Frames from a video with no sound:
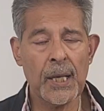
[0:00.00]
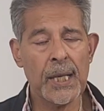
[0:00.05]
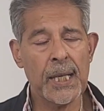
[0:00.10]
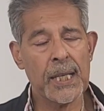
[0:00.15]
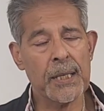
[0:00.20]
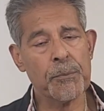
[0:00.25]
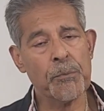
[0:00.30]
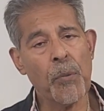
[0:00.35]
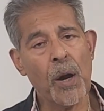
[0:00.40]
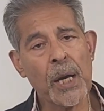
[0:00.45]

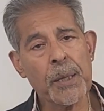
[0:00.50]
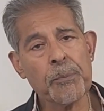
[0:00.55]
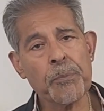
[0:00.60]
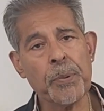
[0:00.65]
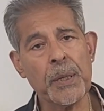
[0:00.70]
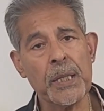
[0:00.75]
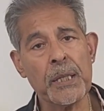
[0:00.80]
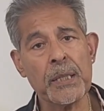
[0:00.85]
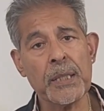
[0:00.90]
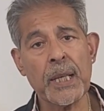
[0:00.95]
It might
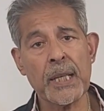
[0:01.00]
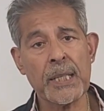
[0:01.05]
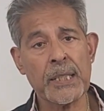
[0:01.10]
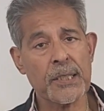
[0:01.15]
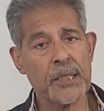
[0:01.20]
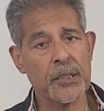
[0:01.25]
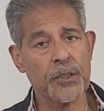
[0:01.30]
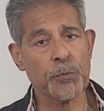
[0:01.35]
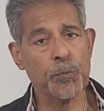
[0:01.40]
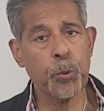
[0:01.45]
be that
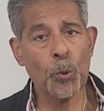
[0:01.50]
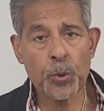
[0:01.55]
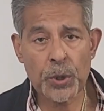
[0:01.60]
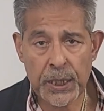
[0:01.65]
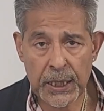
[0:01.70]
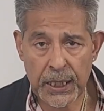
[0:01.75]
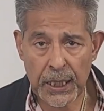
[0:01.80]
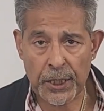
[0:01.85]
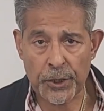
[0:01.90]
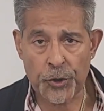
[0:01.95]
it's a
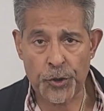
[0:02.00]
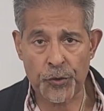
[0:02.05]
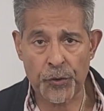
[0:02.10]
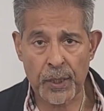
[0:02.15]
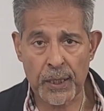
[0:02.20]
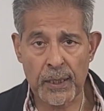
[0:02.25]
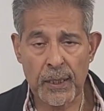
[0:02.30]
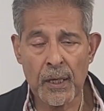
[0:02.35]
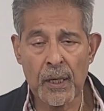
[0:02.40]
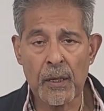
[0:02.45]
sporting
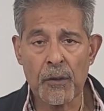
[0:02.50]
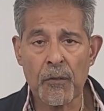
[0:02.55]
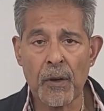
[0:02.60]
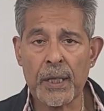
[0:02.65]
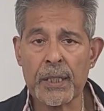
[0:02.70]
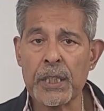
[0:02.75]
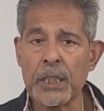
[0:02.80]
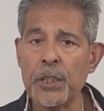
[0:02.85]
injury, right?